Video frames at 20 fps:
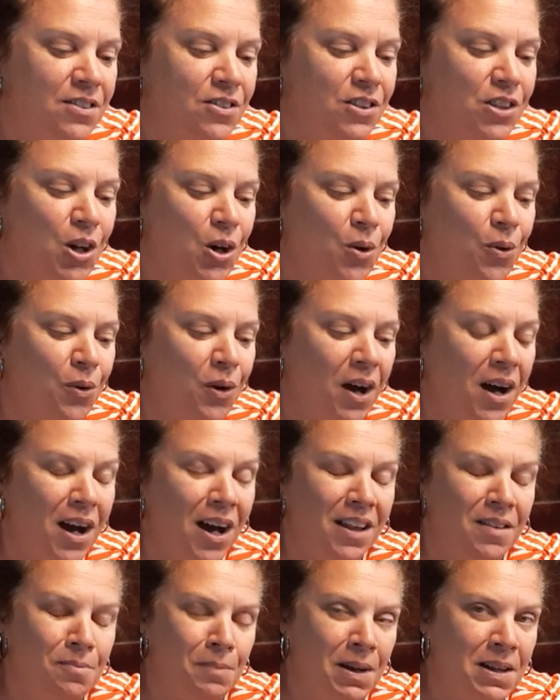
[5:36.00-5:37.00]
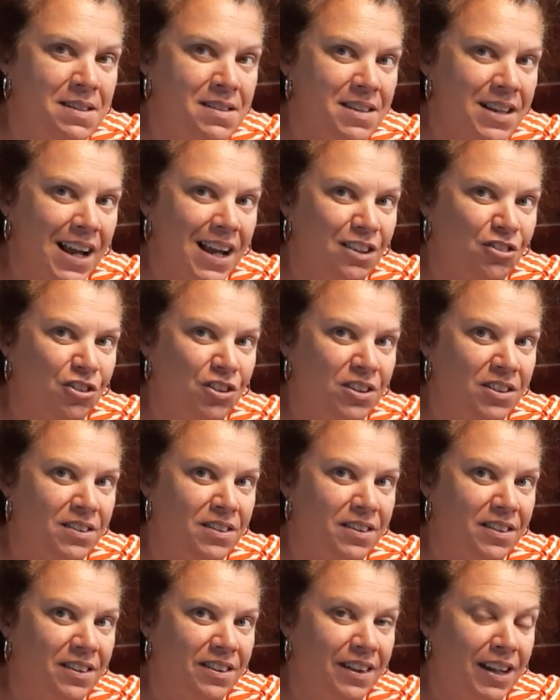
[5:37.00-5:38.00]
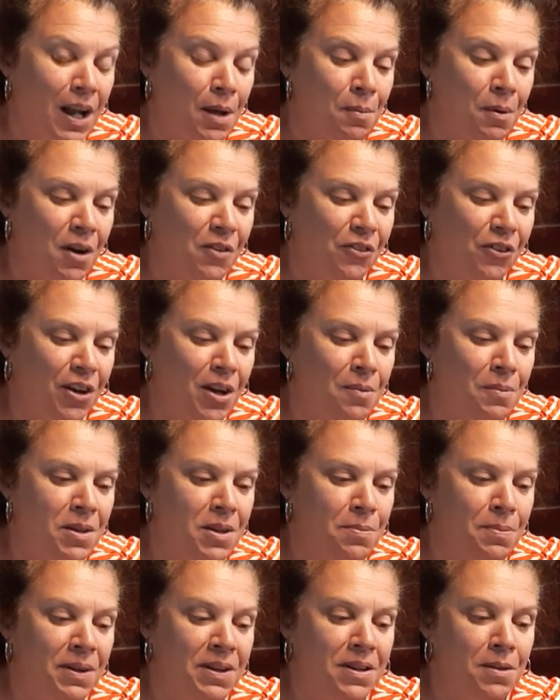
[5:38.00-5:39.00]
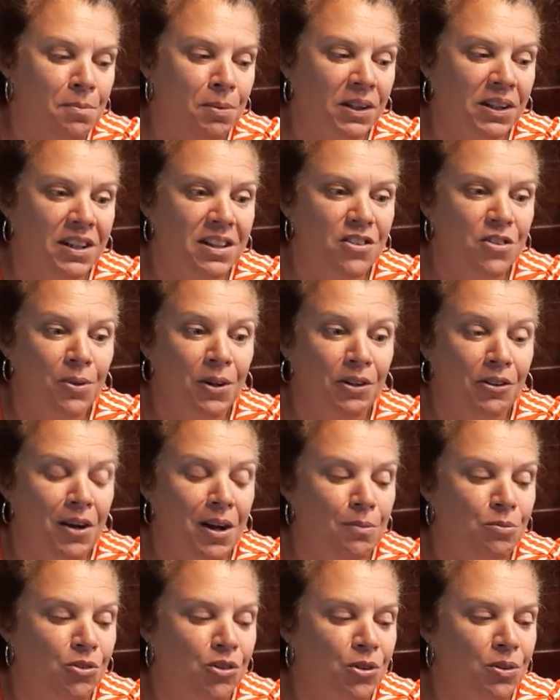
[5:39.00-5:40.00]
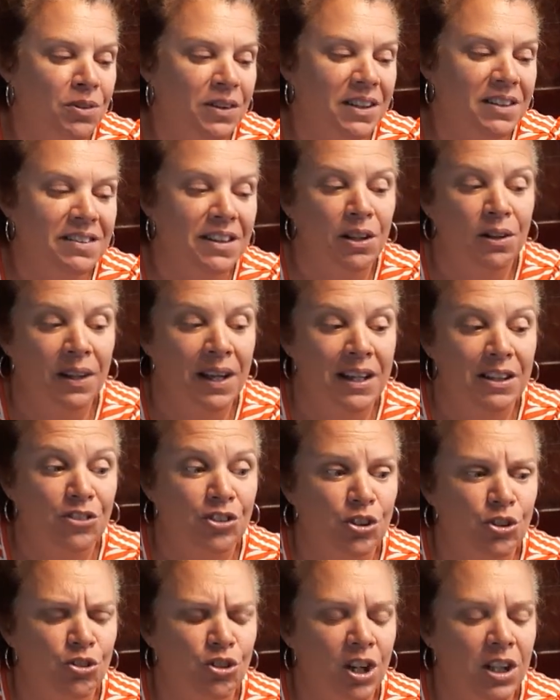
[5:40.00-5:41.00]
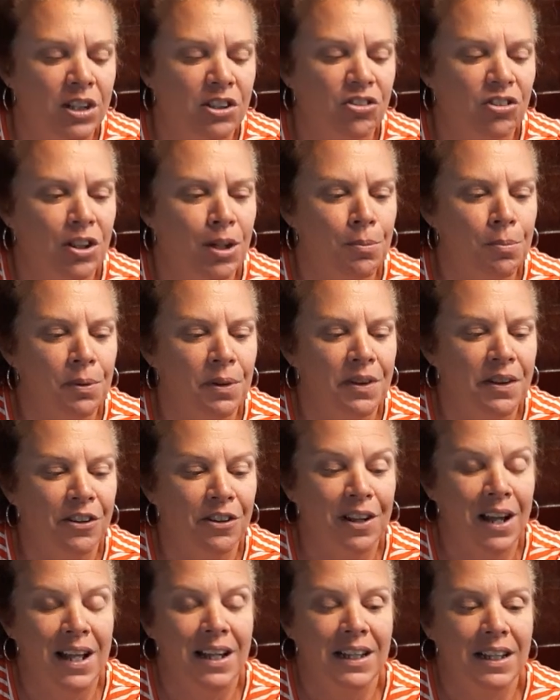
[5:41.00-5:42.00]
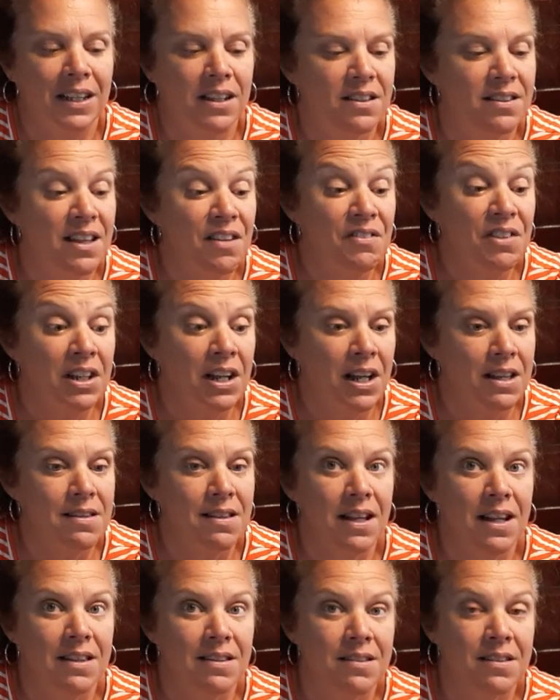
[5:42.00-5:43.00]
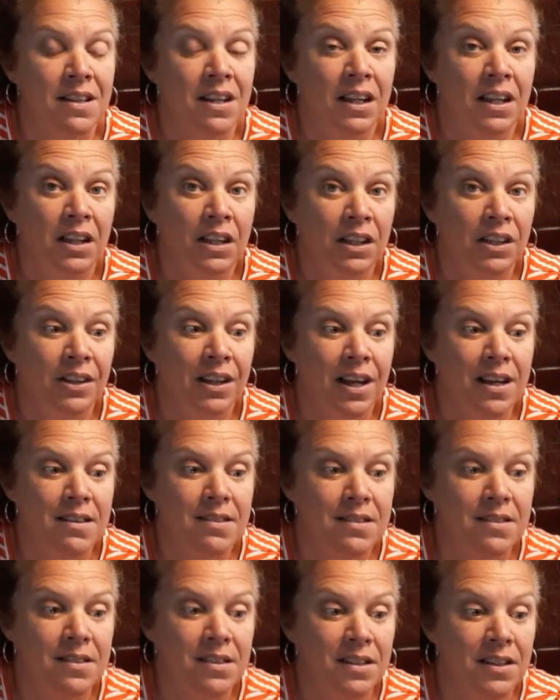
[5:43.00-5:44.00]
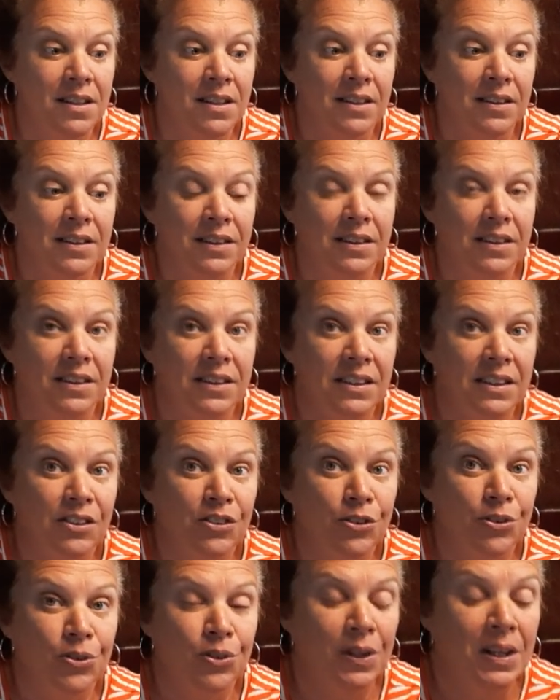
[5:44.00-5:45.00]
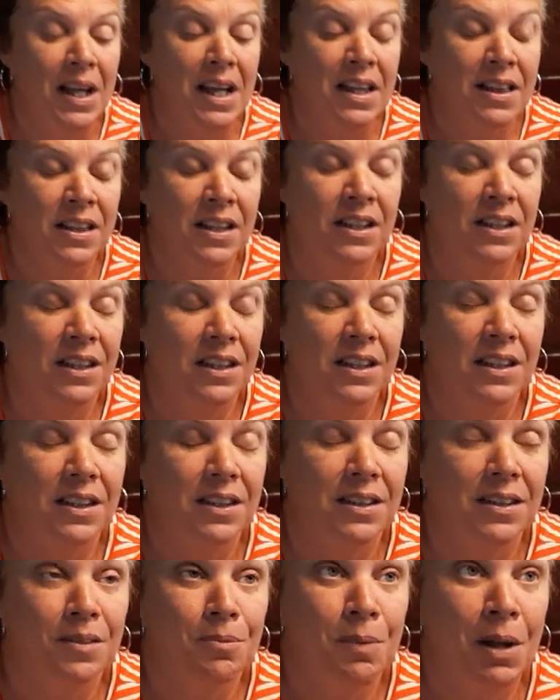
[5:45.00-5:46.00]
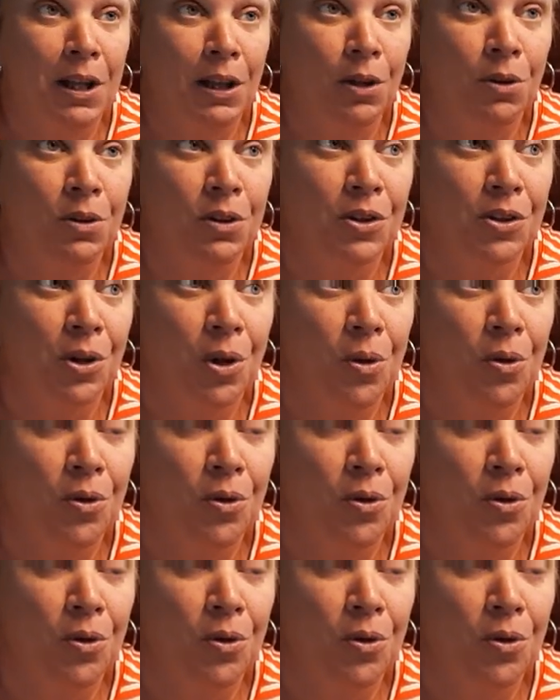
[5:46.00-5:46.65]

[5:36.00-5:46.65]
So uh, my stash is, that I bought for him has been depleted. So I grabbed two of these. They only had two chocolate chip. They're 90, 79 cents. guys, these are at the my local